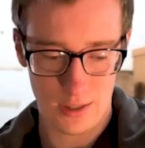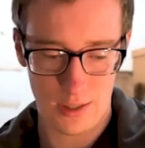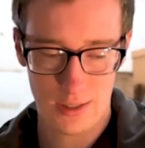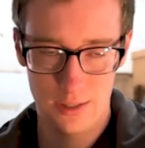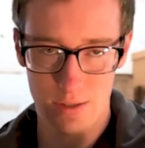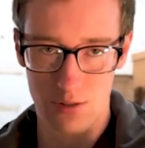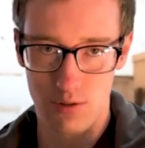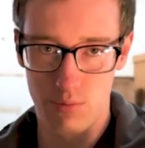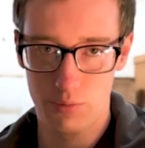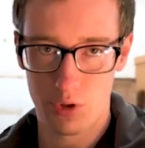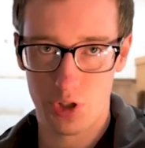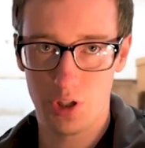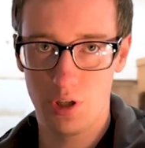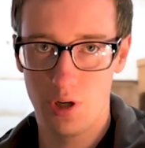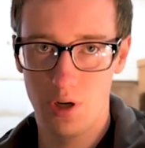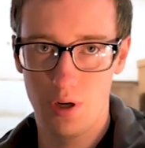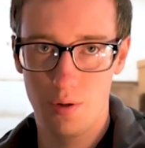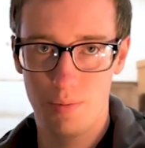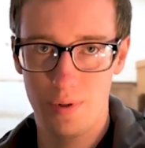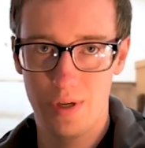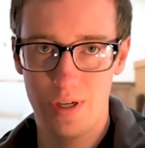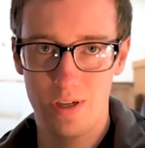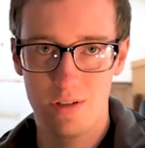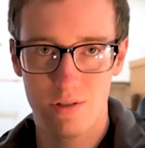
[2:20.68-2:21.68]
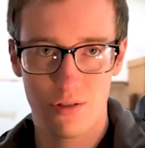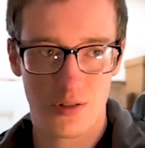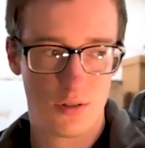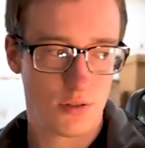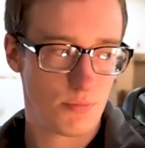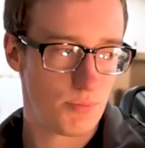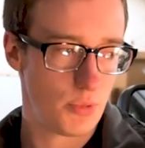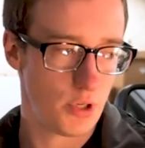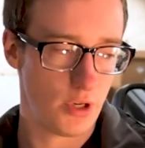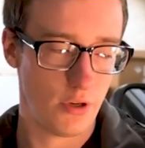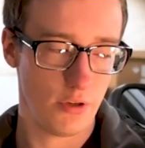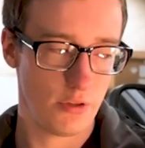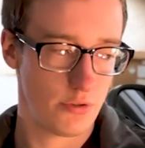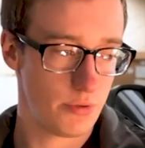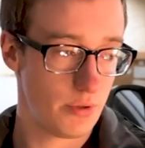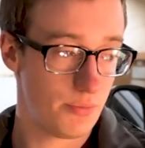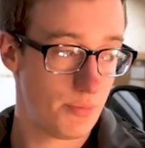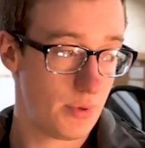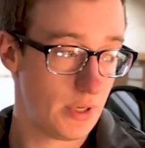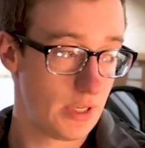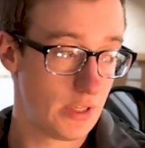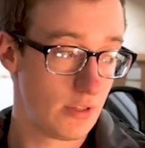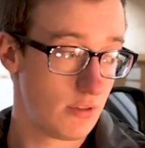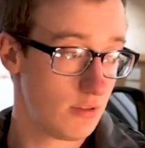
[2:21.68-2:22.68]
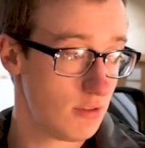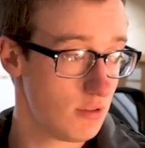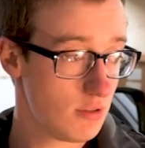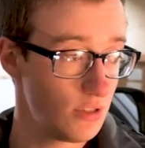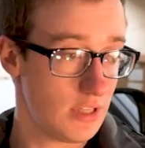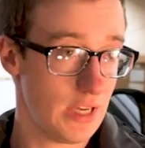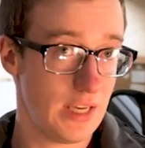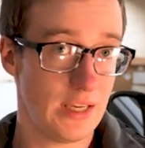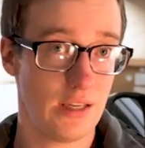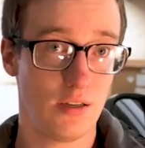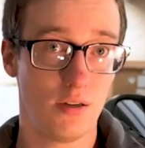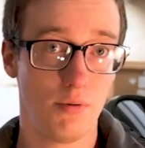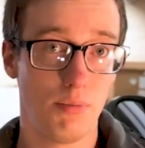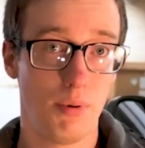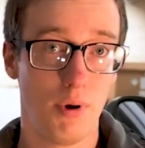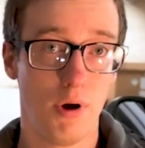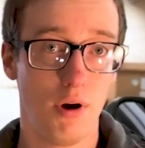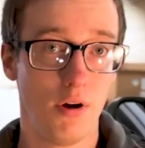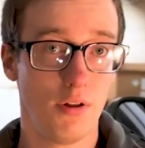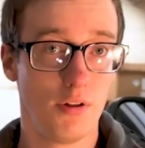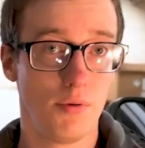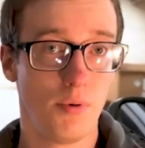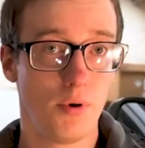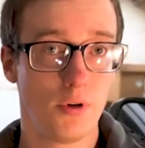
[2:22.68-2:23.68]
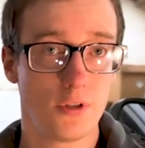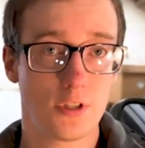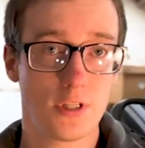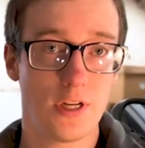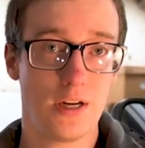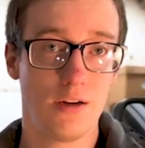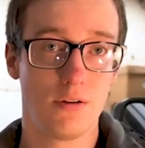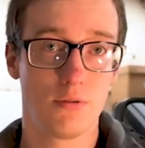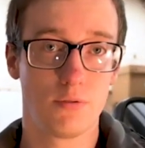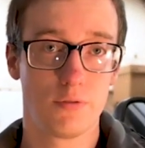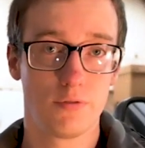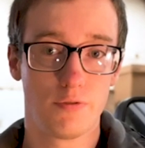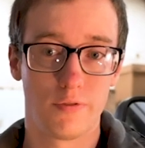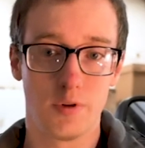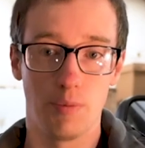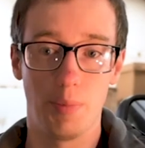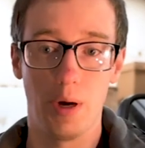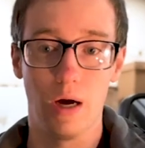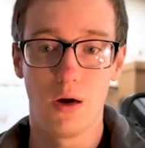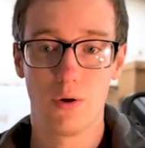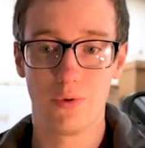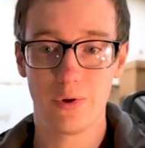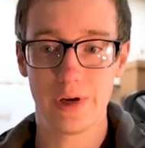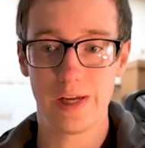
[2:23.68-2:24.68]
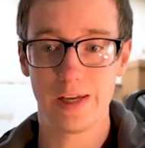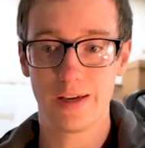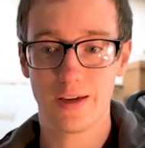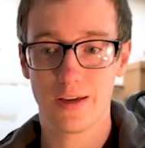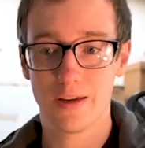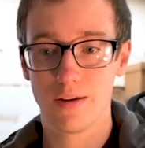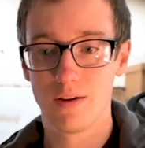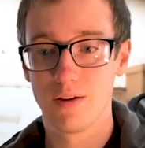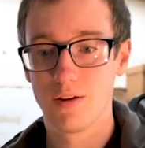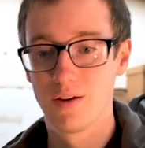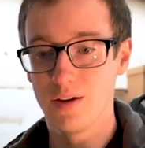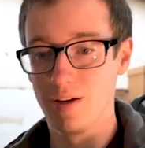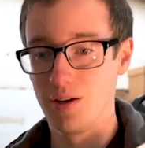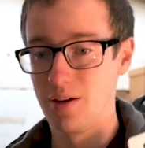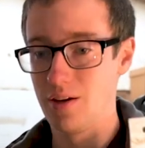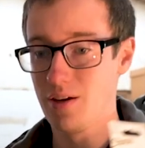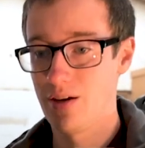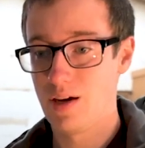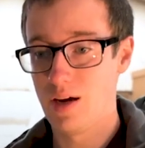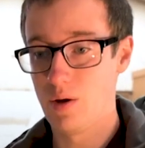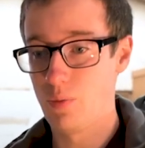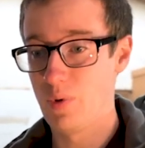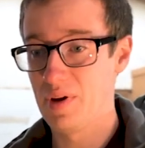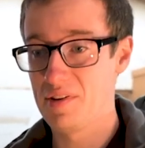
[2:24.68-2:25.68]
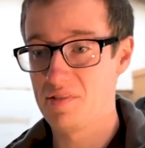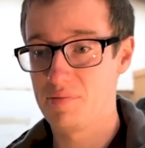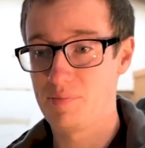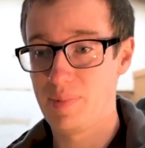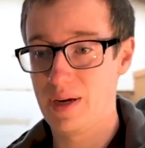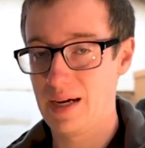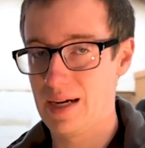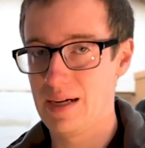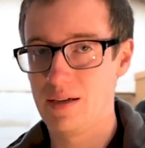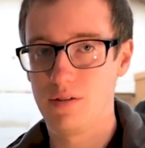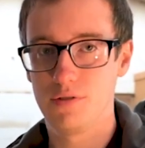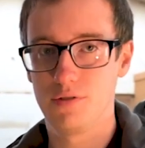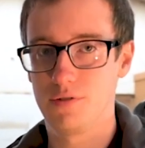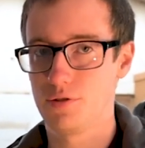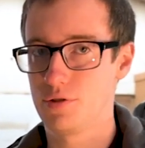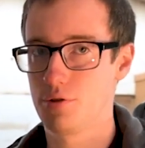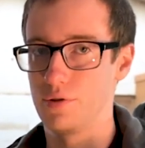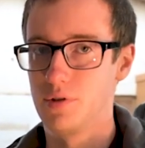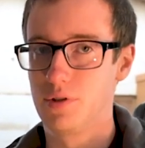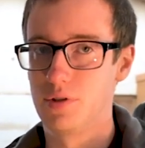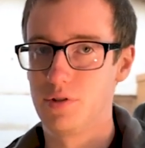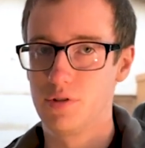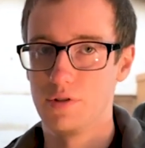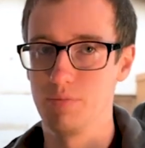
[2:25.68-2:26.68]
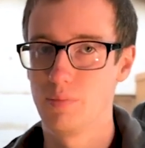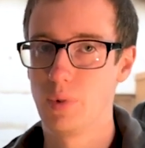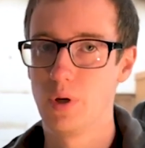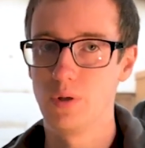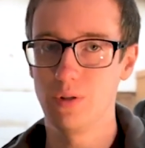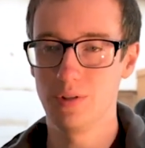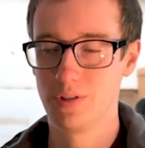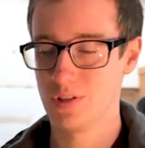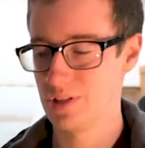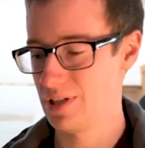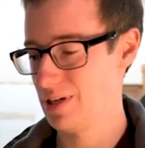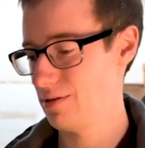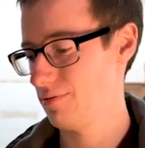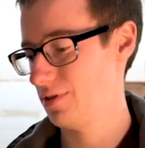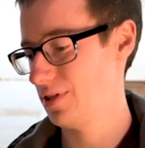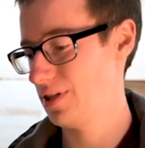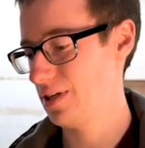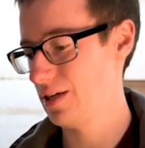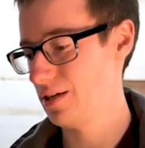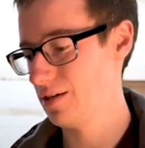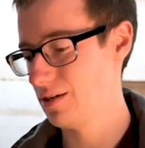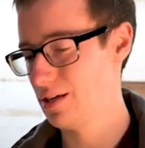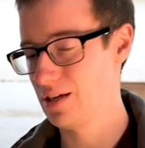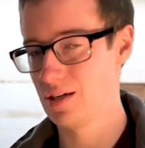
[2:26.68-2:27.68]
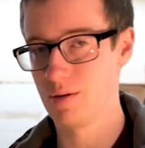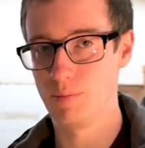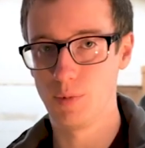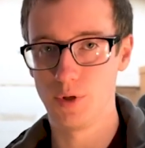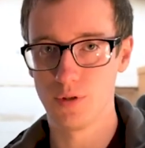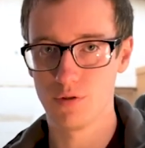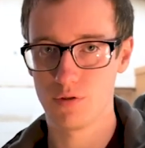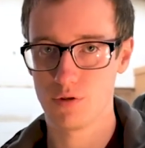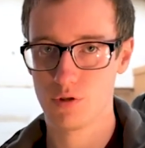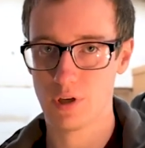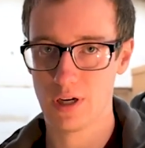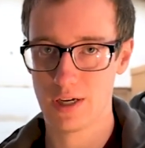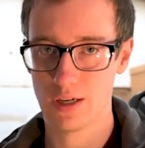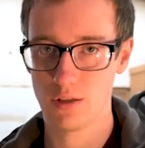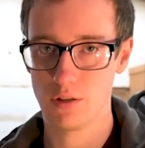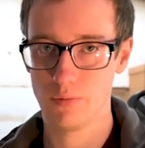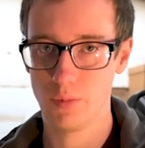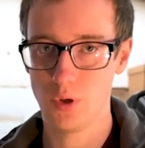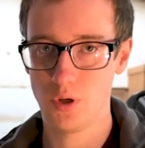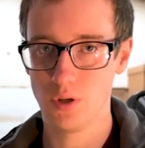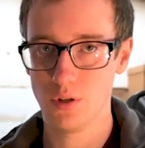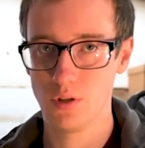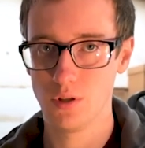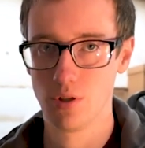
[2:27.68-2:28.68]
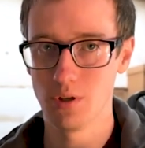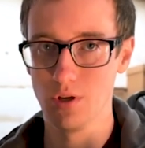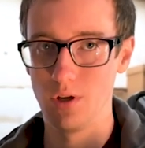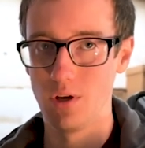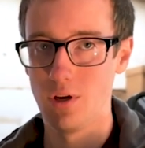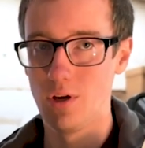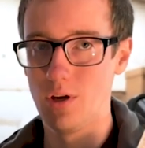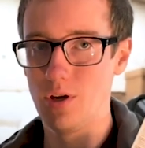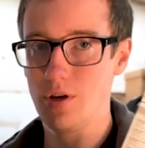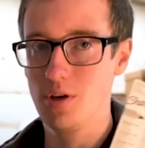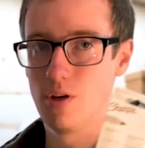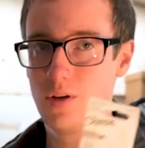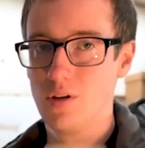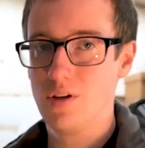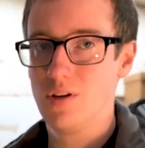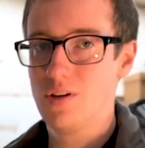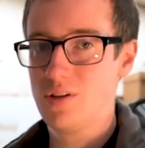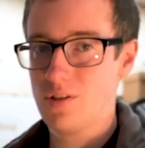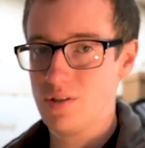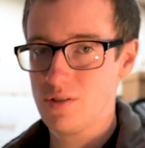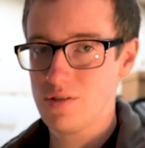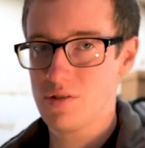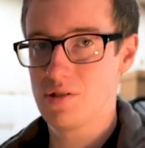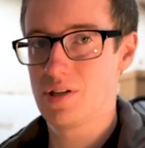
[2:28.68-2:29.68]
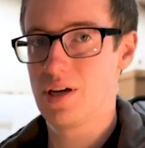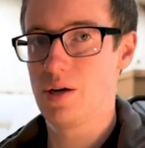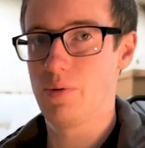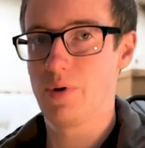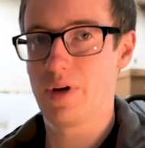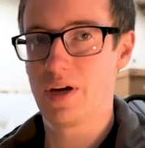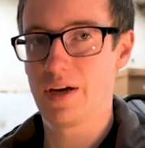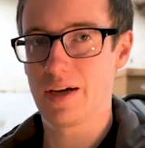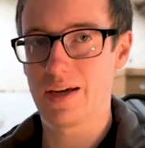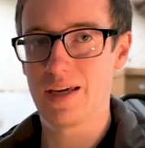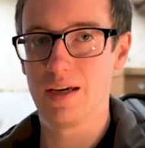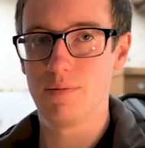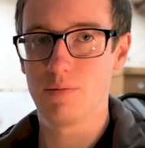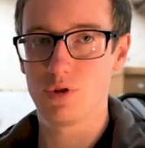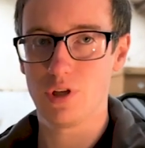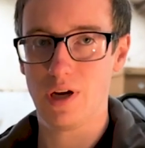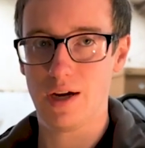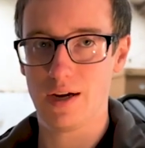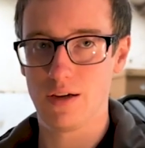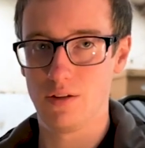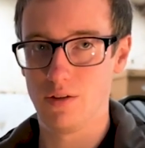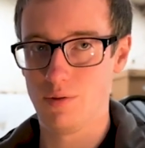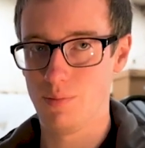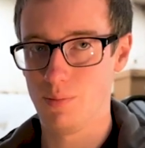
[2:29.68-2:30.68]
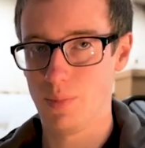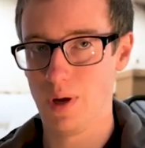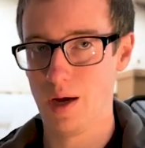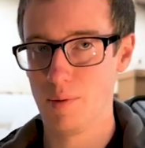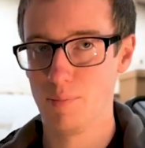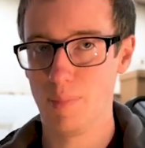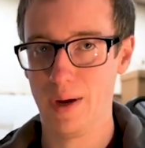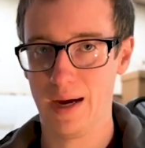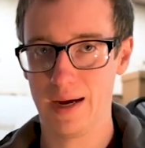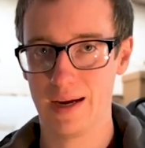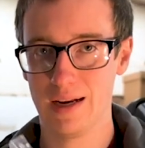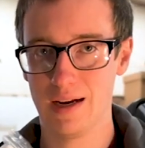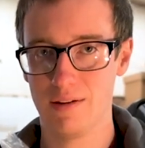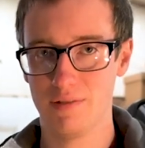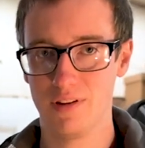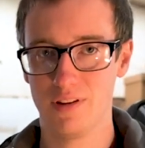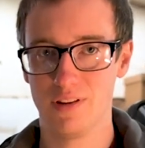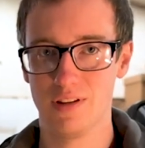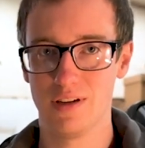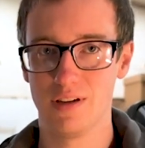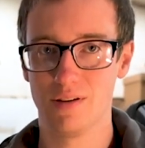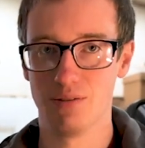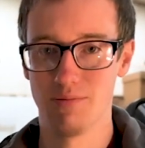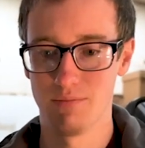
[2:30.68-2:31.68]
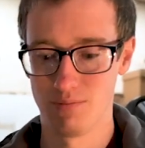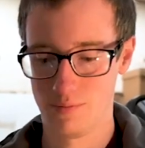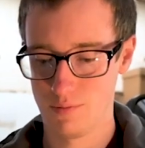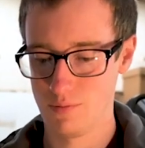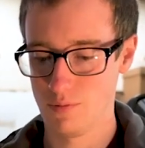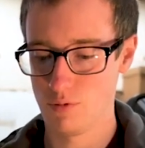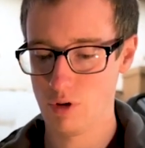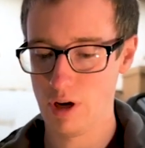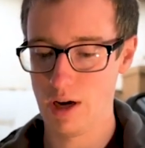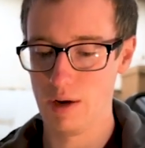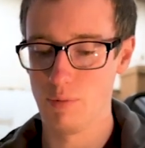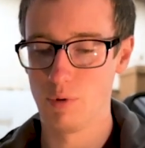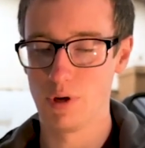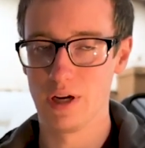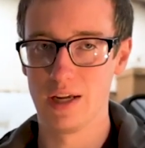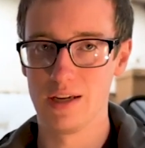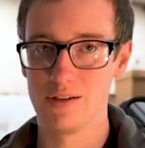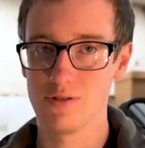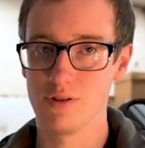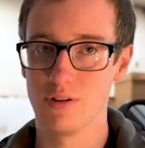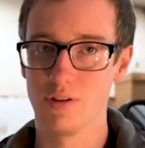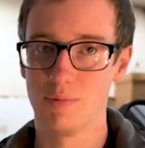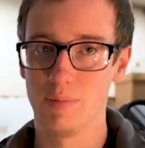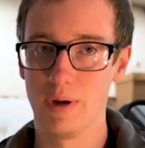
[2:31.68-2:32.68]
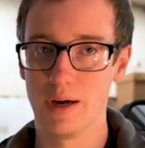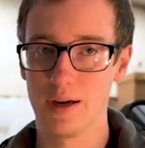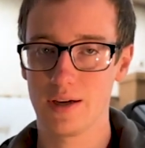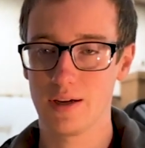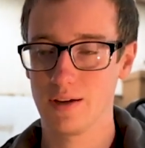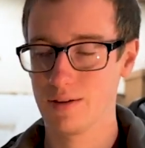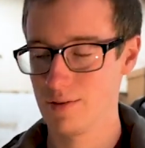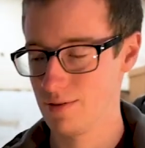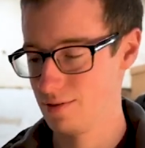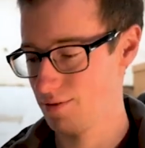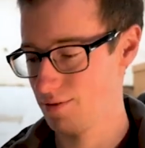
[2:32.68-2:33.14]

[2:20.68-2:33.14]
and some Sharpies because we've been taking apart the bus now for about a week. And we have piles of screws and bolts and everything, and I'm losing track of them all. So now we're going to keep track of them by bagging everything and writing what it is on the bag.